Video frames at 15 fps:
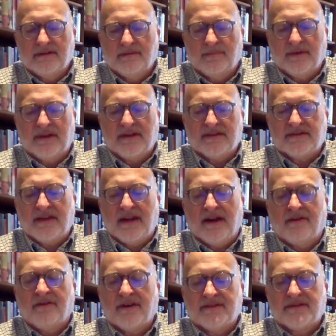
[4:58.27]
Because the
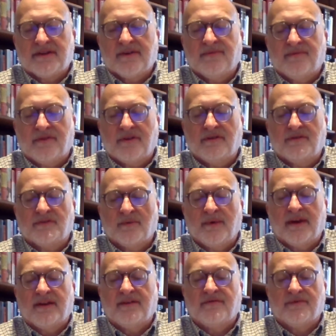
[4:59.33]
hour has come for you to
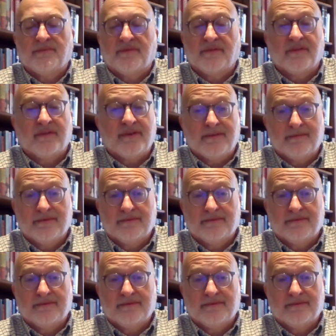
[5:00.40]
wake from sleep,